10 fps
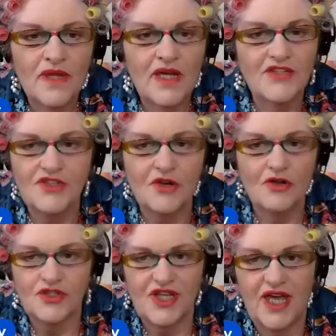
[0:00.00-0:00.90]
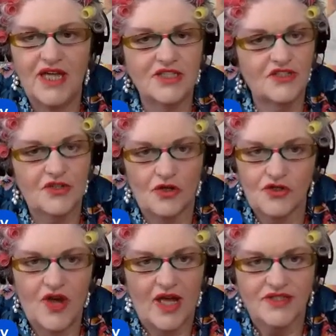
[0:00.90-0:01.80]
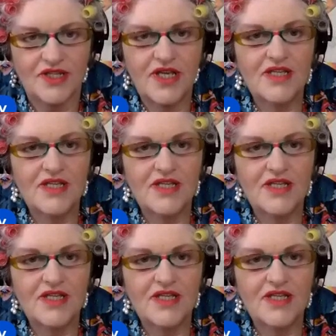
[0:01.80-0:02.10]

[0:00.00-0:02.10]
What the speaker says: It's not scanned, it's not tracked.